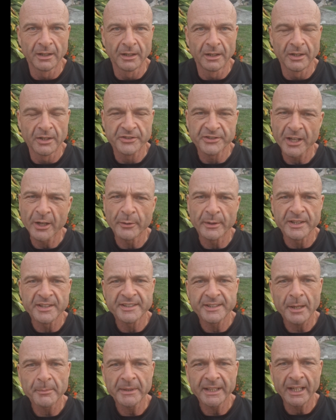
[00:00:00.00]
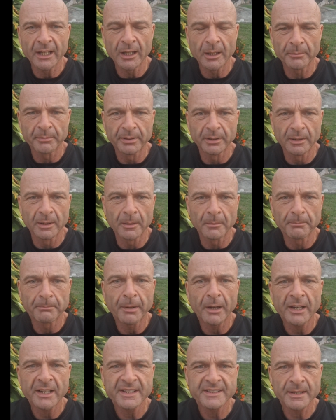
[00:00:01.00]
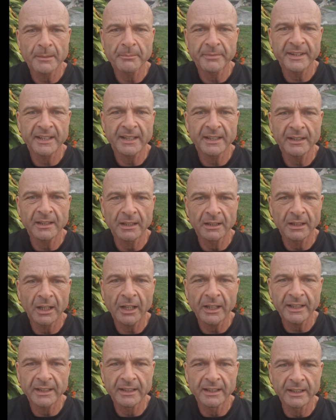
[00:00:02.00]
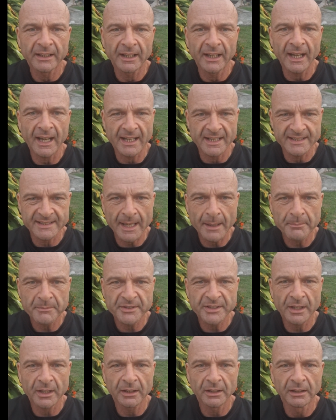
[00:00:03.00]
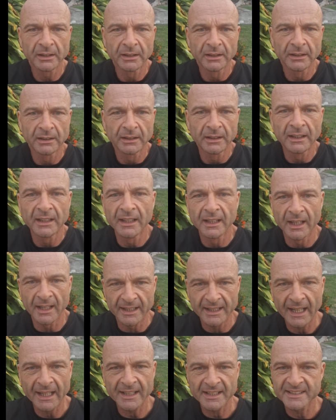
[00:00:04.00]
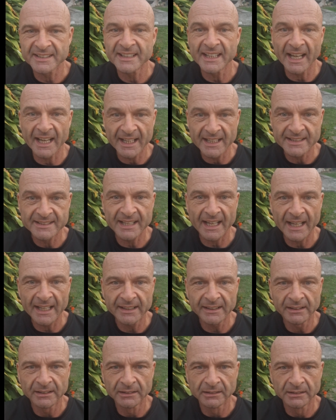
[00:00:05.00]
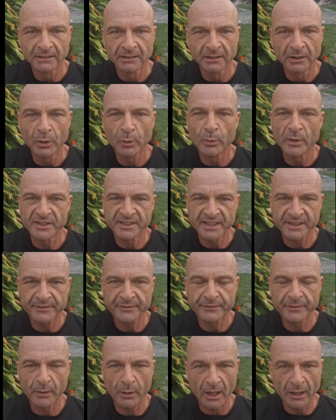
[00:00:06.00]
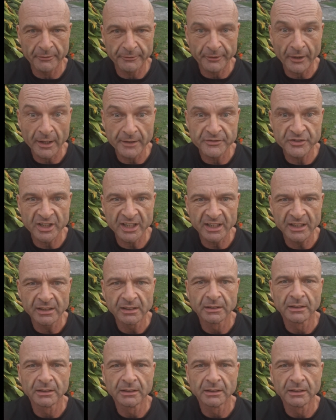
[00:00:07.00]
So, in summing up, buy something like a Samsung Galaxy A10, which is 5G,